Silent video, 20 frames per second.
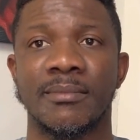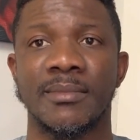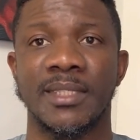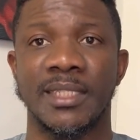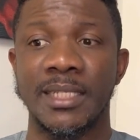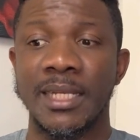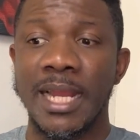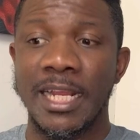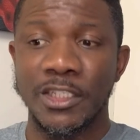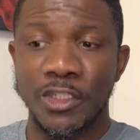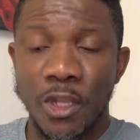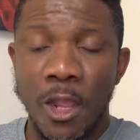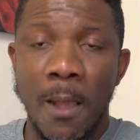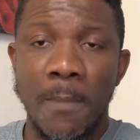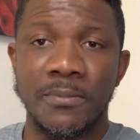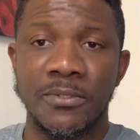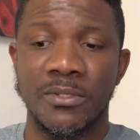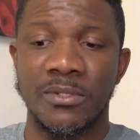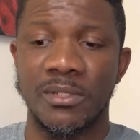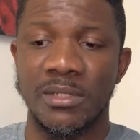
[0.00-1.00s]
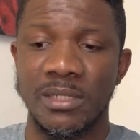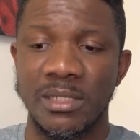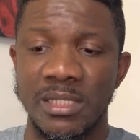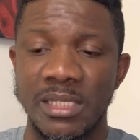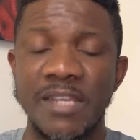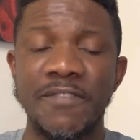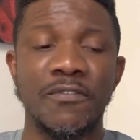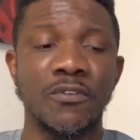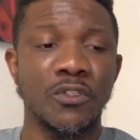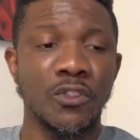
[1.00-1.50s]
There are jobs,
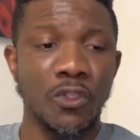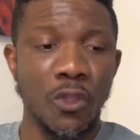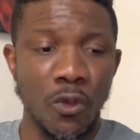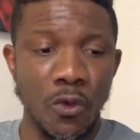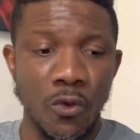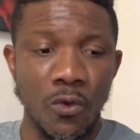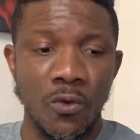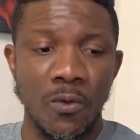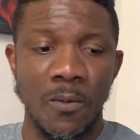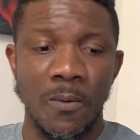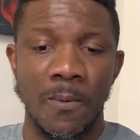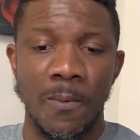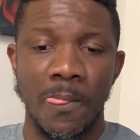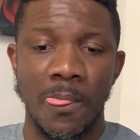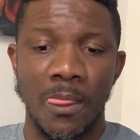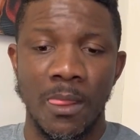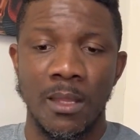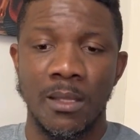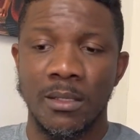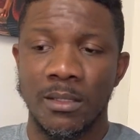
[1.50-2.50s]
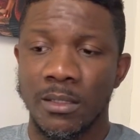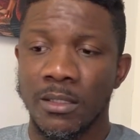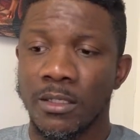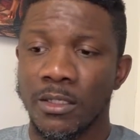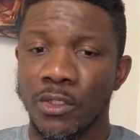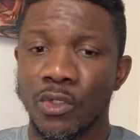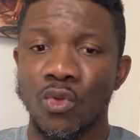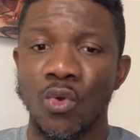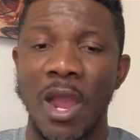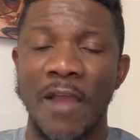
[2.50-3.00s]
even though
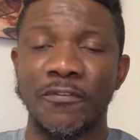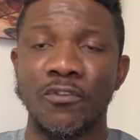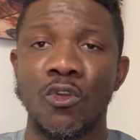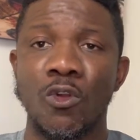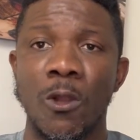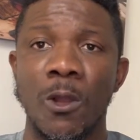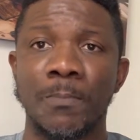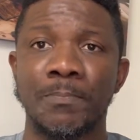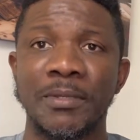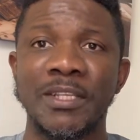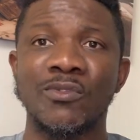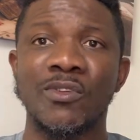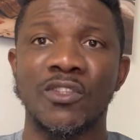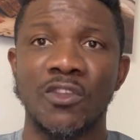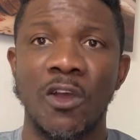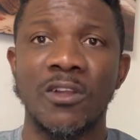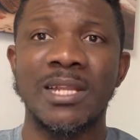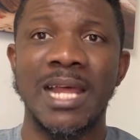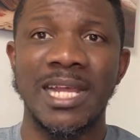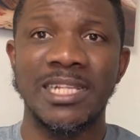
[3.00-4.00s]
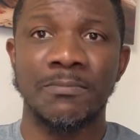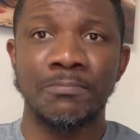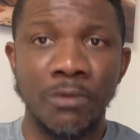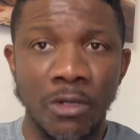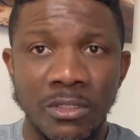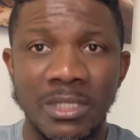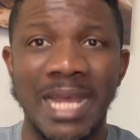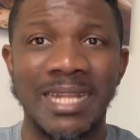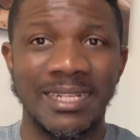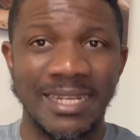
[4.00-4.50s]
you have to compete with others,
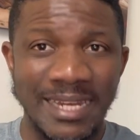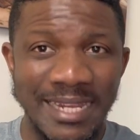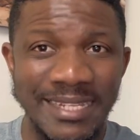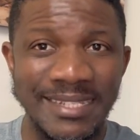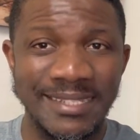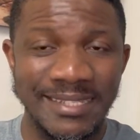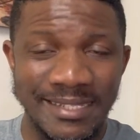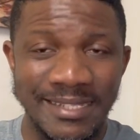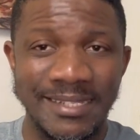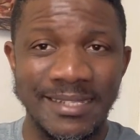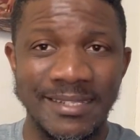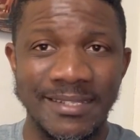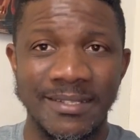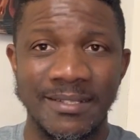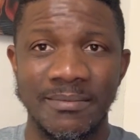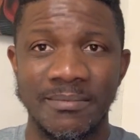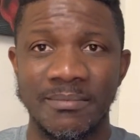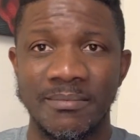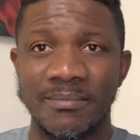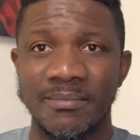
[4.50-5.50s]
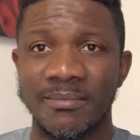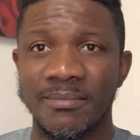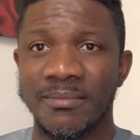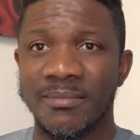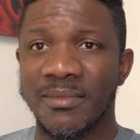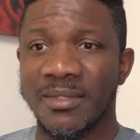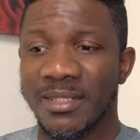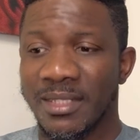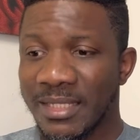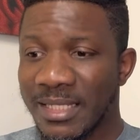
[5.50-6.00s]
but at least
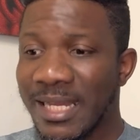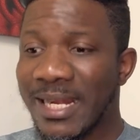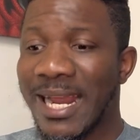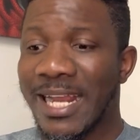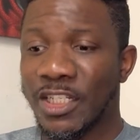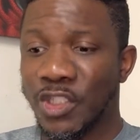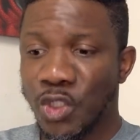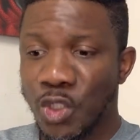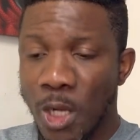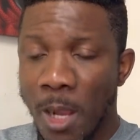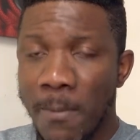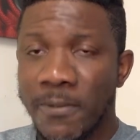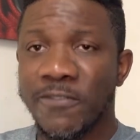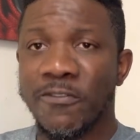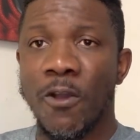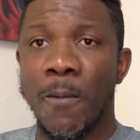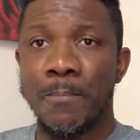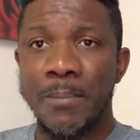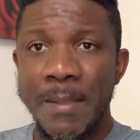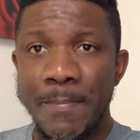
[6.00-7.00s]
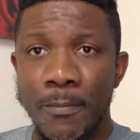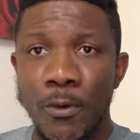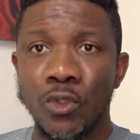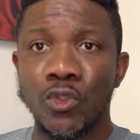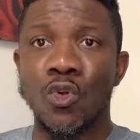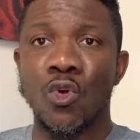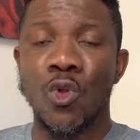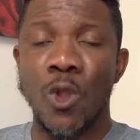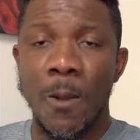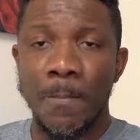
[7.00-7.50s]
there are jobs for people
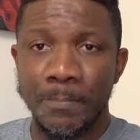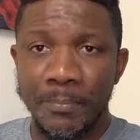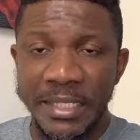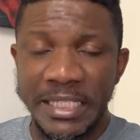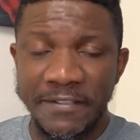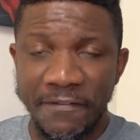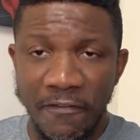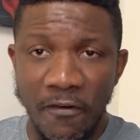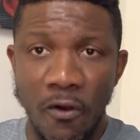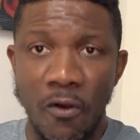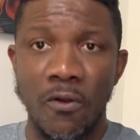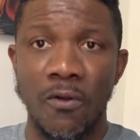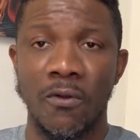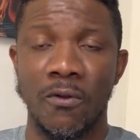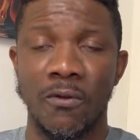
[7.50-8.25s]
to compete for.